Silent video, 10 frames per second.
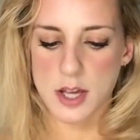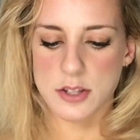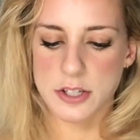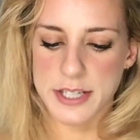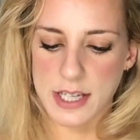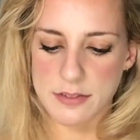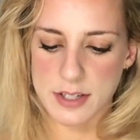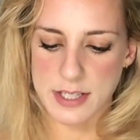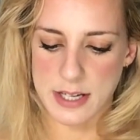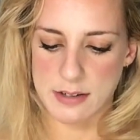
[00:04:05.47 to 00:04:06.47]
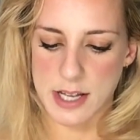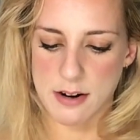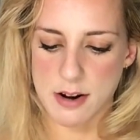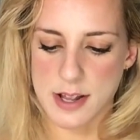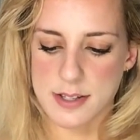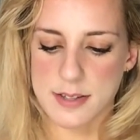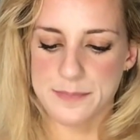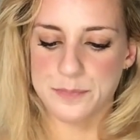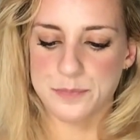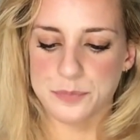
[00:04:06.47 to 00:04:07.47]
The other thing I've written down here is
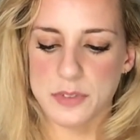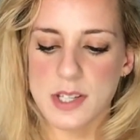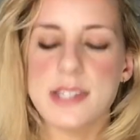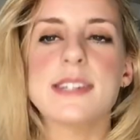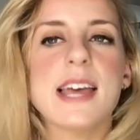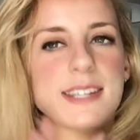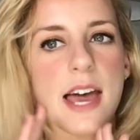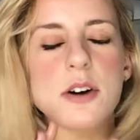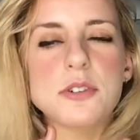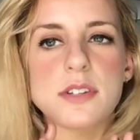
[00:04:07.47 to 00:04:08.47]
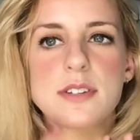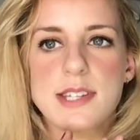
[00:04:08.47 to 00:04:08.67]
set out